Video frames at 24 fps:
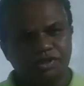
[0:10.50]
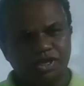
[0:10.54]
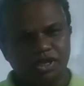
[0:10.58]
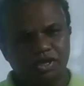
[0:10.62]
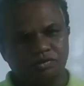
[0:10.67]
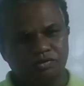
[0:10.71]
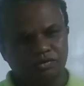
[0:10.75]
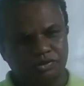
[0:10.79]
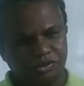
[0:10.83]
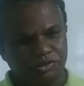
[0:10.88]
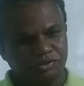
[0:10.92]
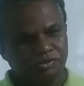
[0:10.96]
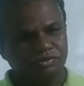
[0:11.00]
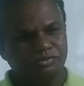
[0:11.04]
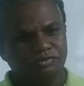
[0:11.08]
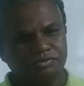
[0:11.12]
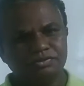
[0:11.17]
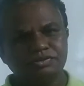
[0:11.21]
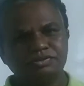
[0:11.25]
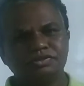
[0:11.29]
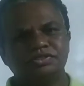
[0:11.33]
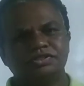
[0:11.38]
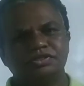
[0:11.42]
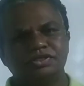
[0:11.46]
are going
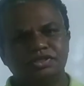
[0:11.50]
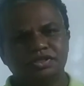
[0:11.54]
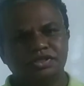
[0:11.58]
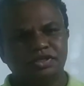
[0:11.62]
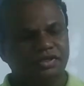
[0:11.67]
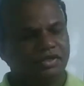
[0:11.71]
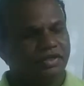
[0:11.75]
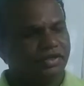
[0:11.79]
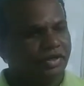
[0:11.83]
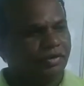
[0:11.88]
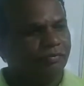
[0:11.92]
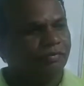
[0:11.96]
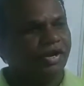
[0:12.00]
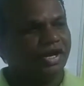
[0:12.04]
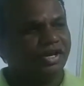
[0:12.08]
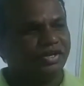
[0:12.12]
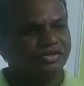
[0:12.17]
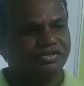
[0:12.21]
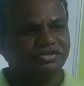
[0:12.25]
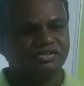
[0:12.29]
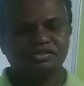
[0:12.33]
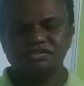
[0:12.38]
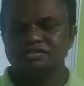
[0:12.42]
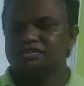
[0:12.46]
to
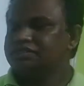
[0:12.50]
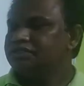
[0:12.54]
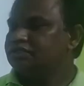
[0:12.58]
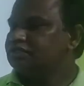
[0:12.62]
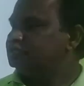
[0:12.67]
revise